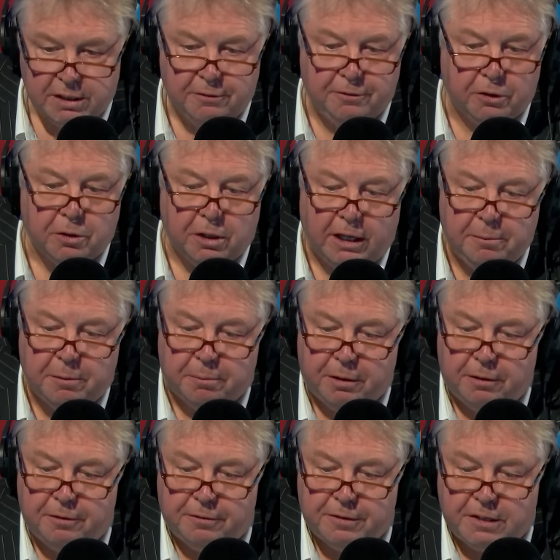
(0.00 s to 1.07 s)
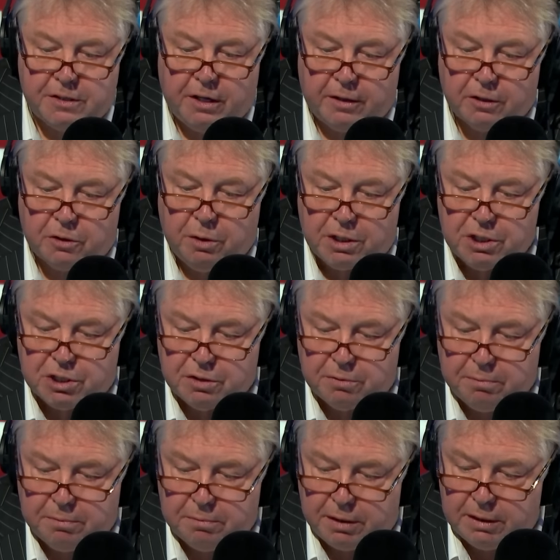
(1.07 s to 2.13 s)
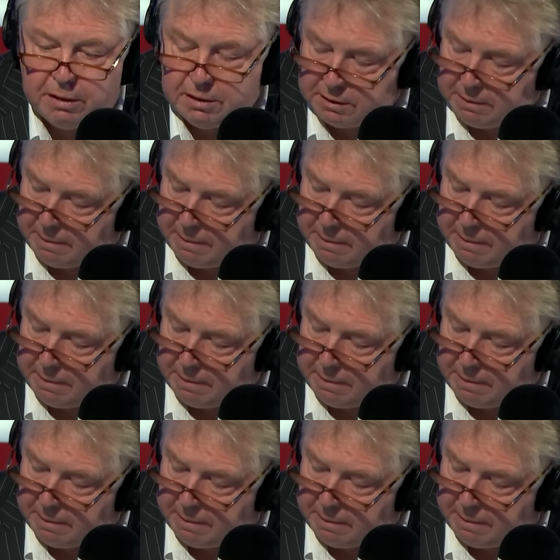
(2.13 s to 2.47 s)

if you can keep it brief, if there's another question, please.